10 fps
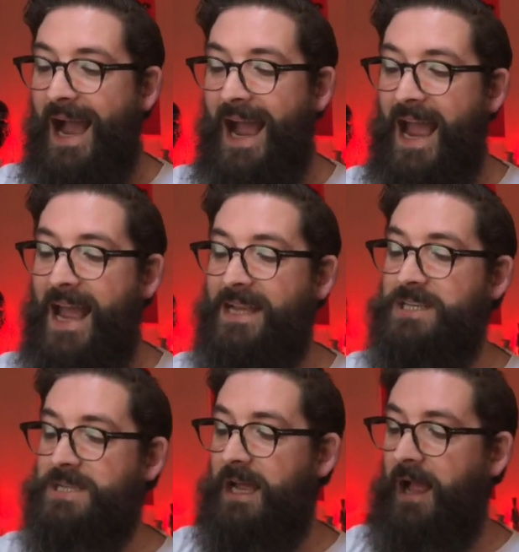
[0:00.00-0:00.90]

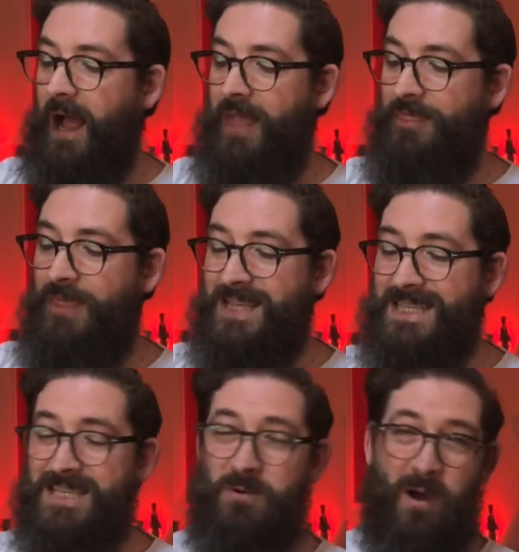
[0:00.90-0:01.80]
And this
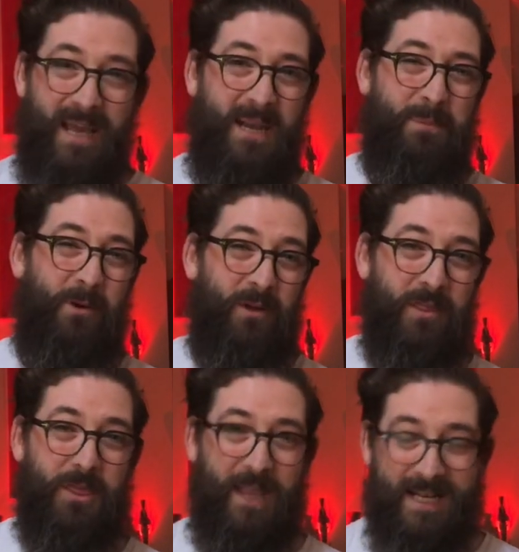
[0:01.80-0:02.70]
is quite an
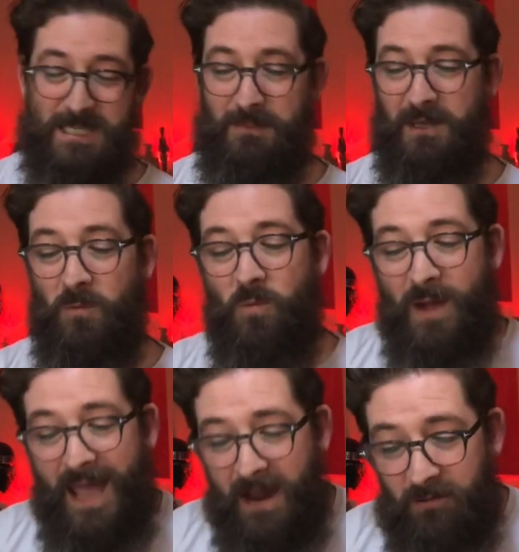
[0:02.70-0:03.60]
important thing to be
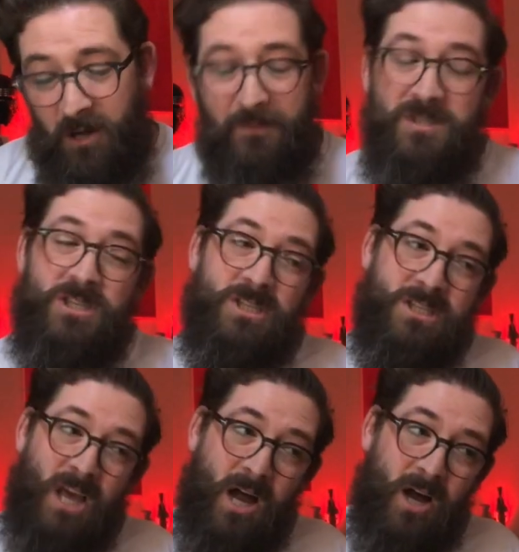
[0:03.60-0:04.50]
aware of.
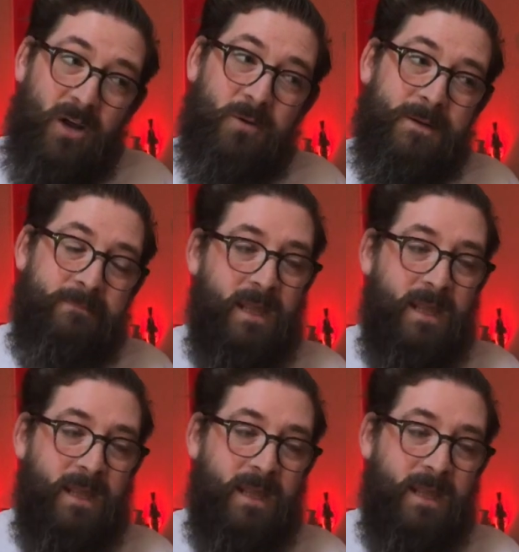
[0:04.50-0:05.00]
So,